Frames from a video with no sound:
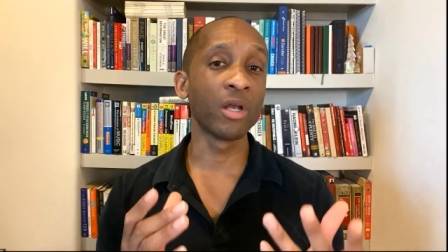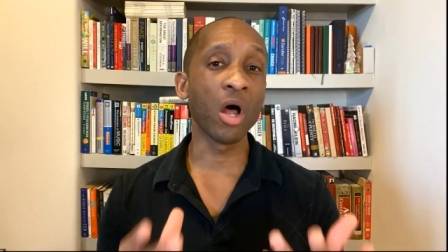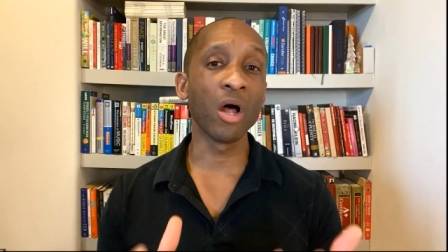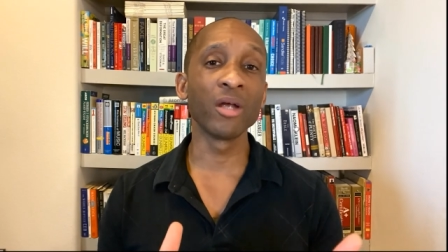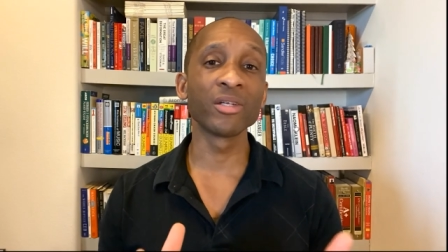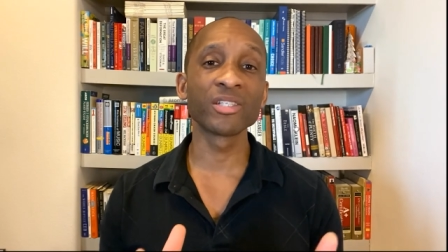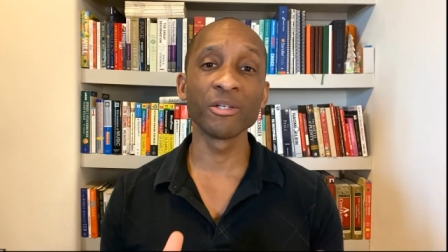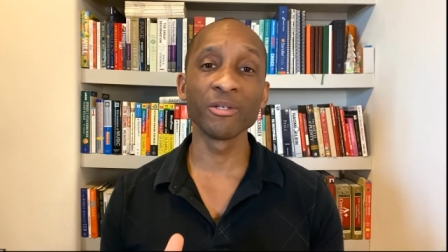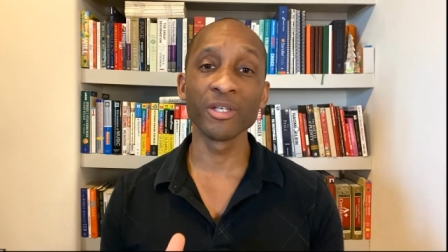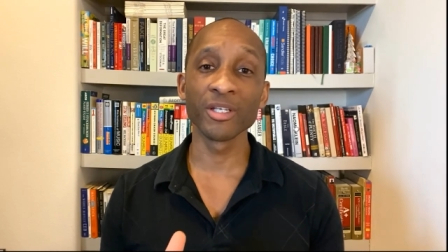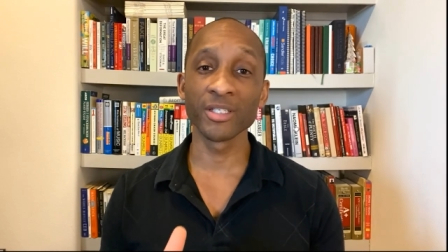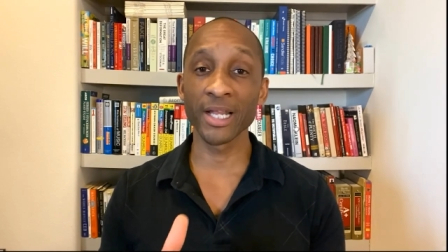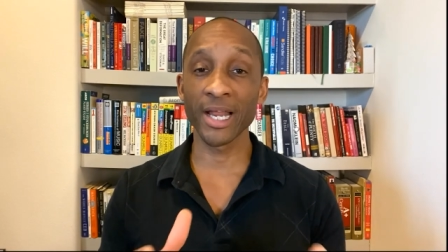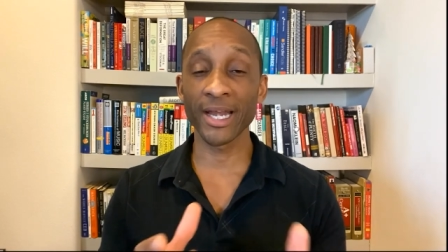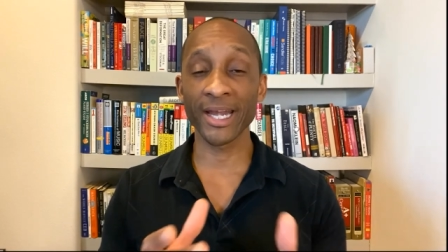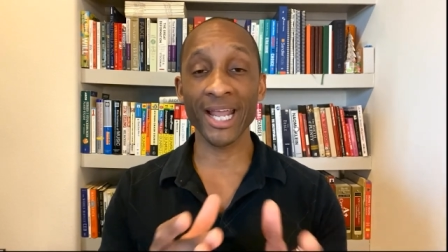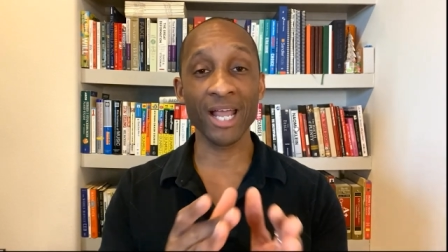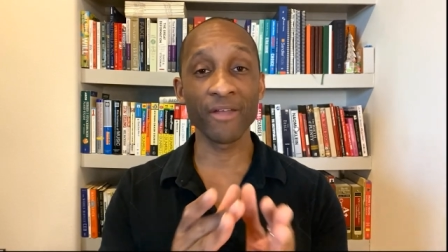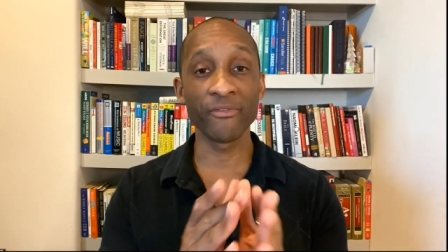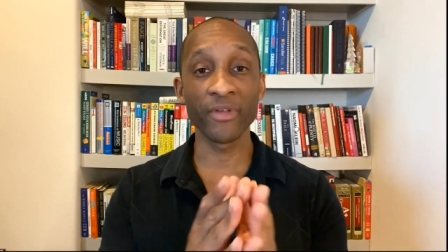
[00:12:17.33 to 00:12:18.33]
Austin does
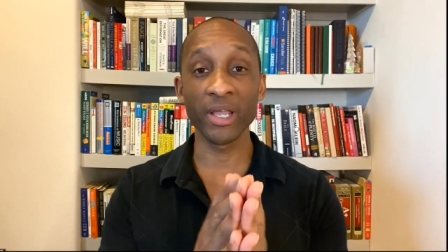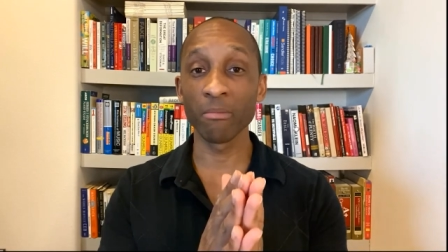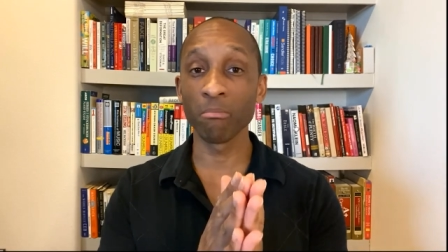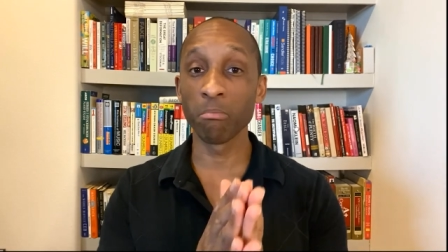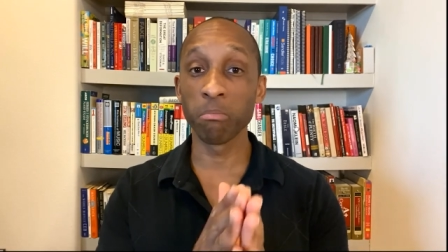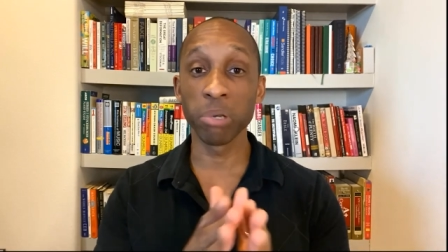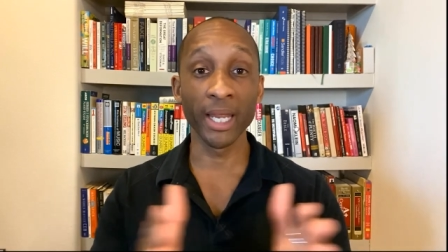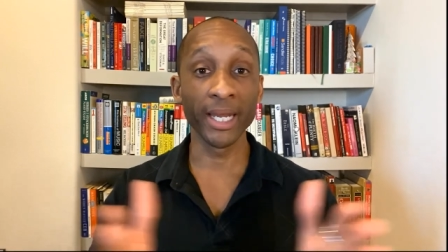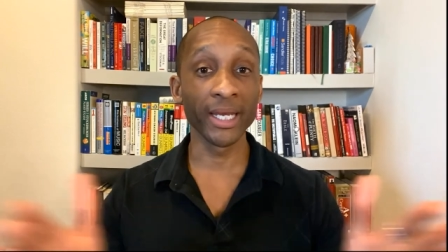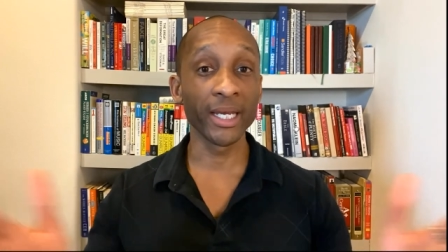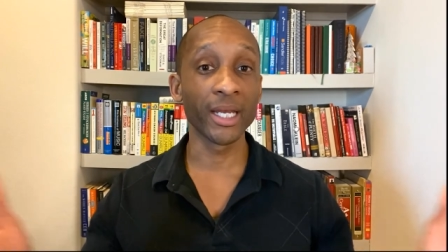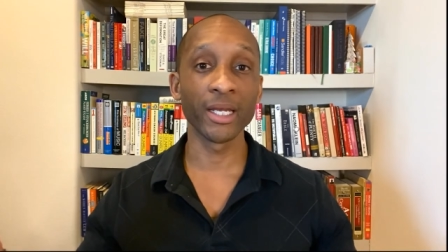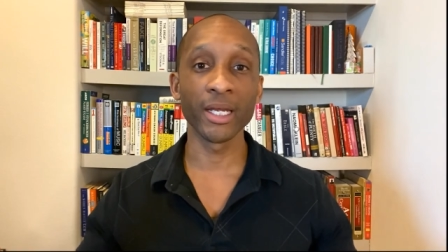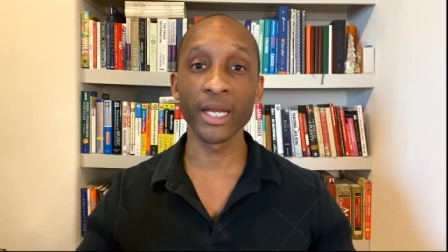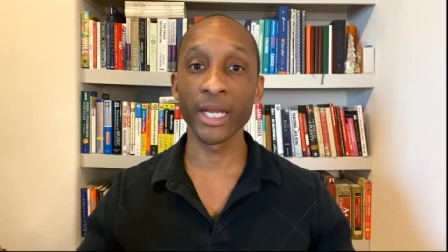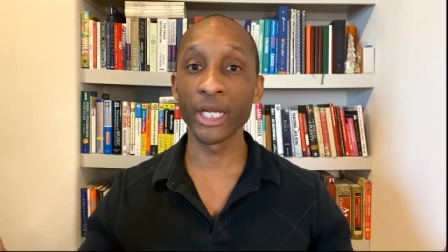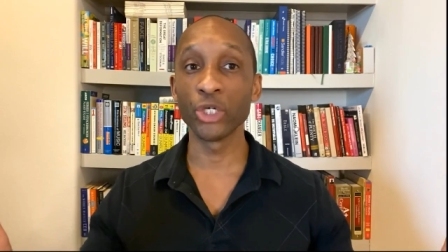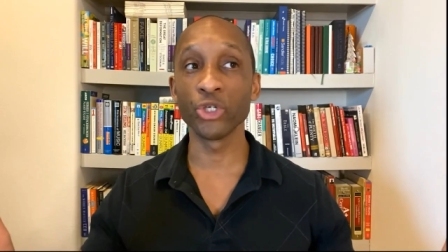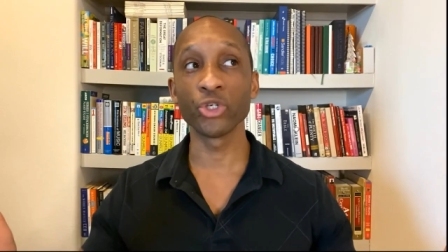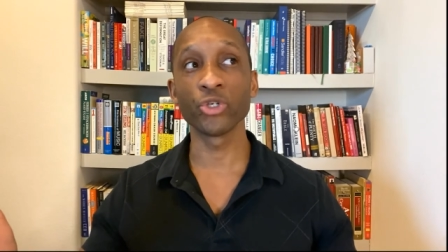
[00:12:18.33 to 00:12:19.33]
not have a blanket
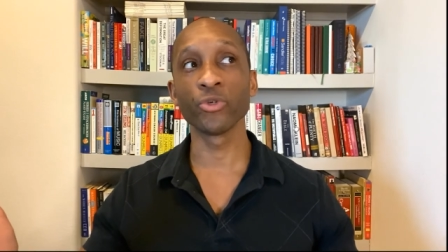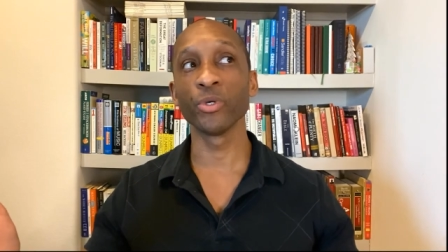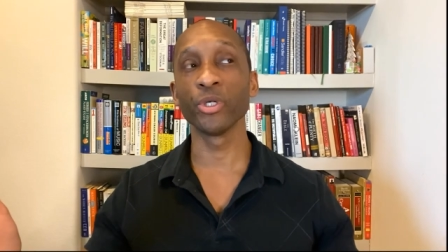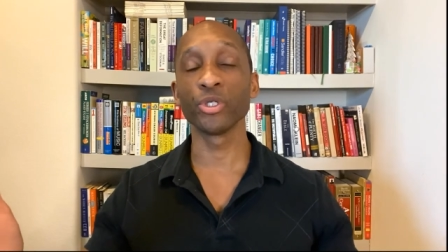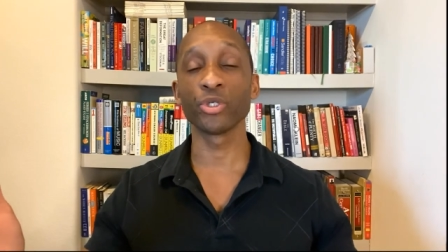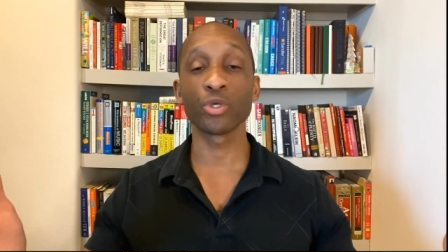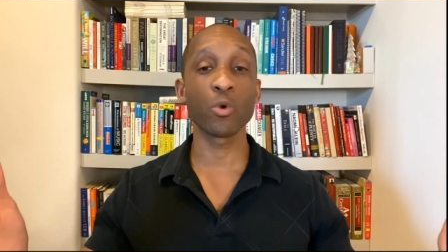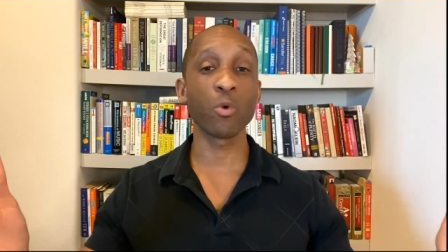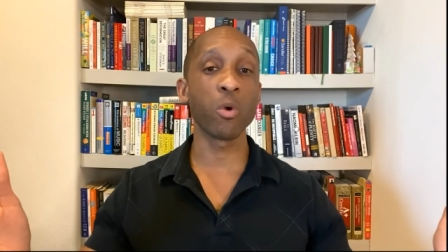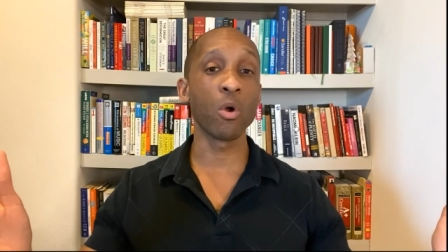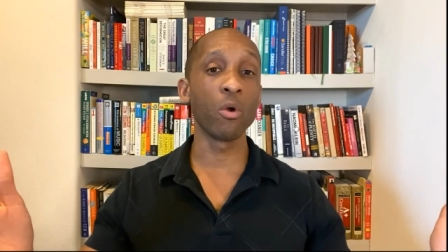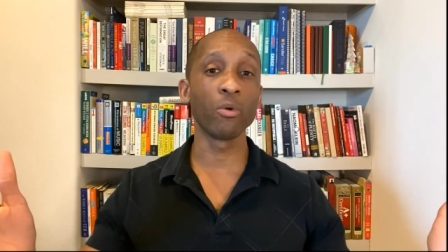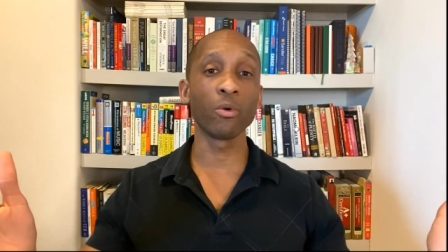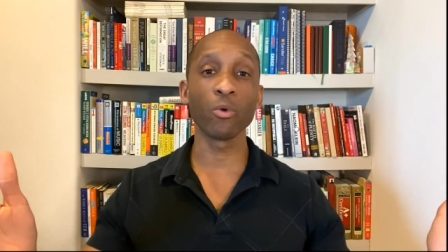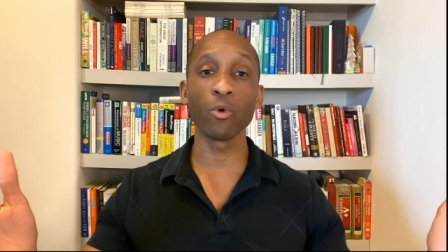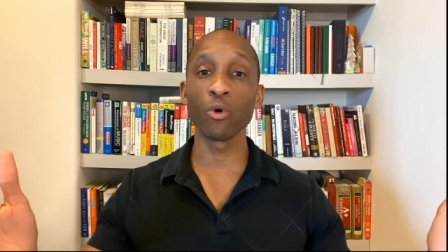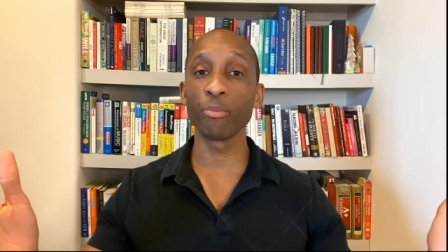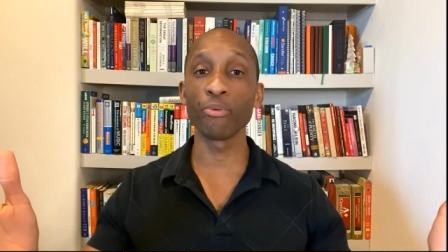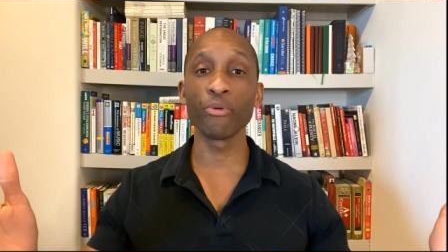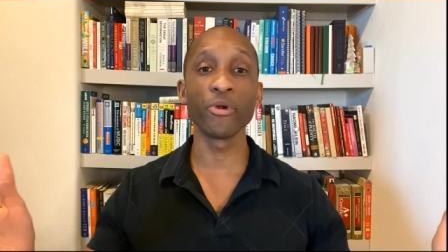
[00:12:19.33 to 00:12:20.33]
insurance quote
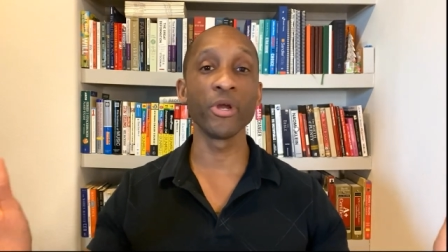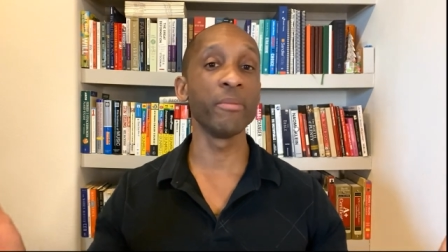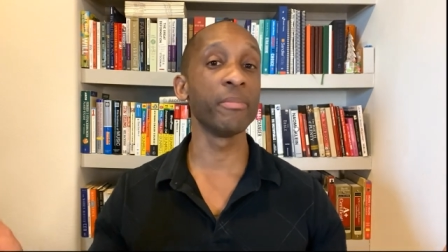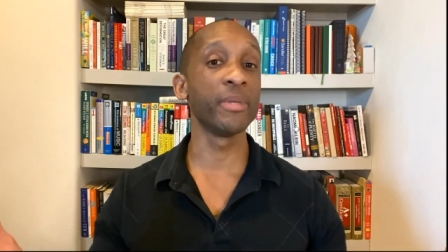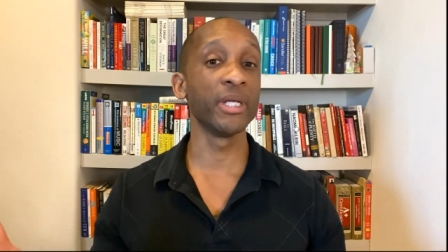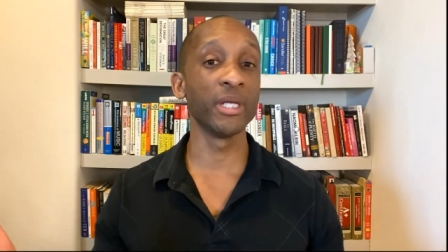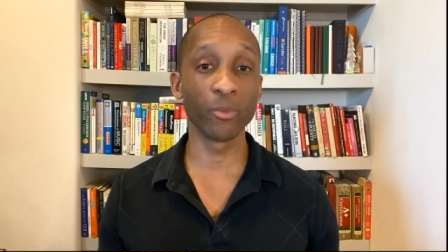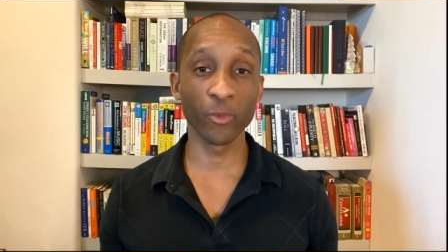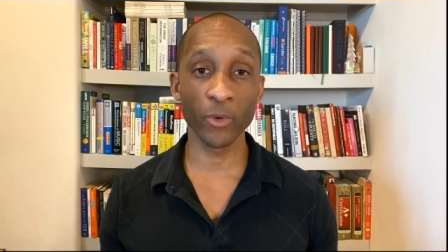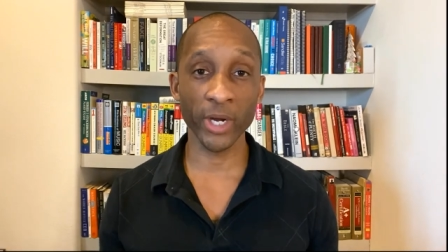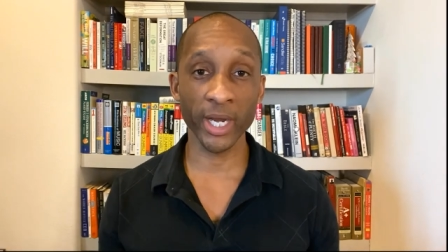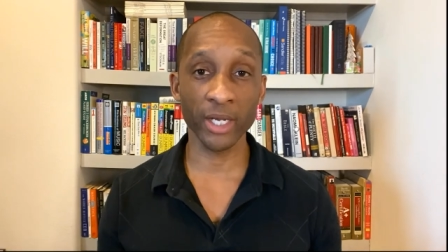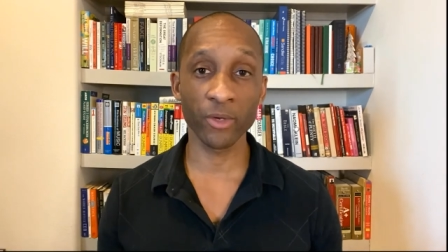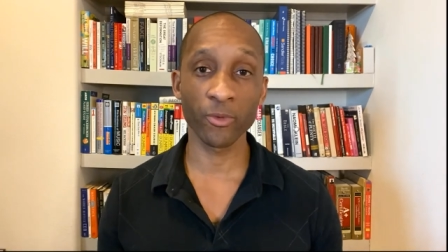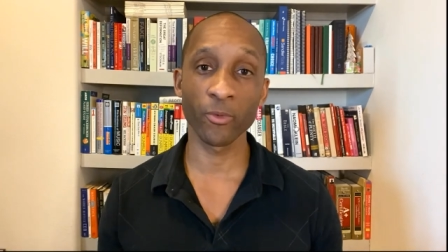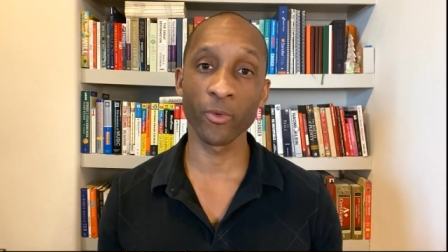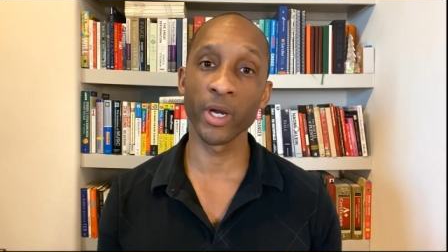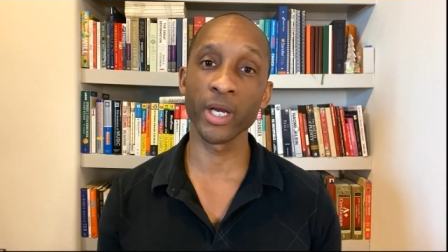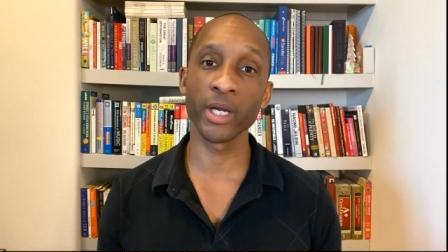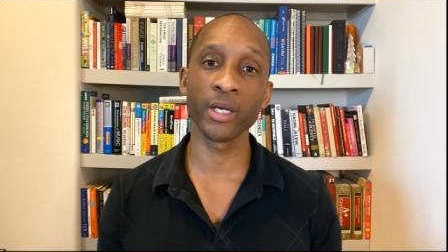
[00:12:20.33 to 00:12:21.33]
or premium
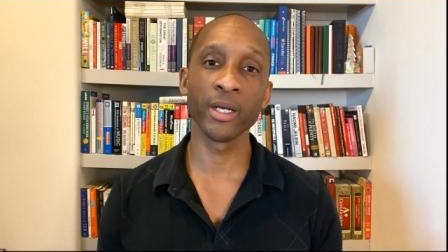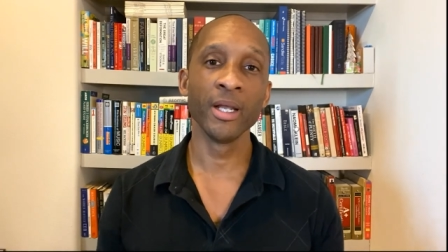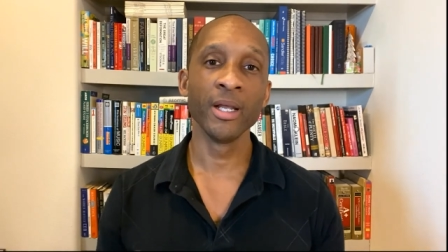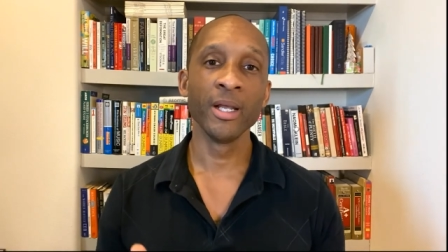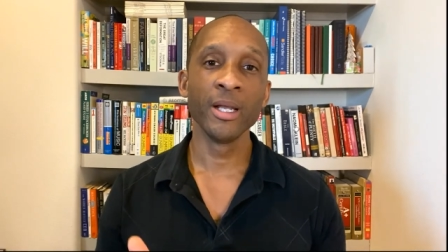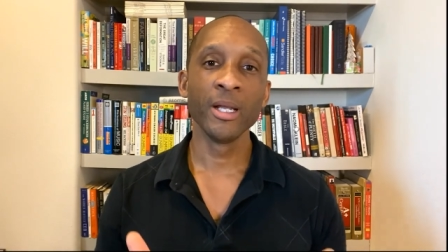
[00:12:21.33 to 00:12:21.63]
rate, right?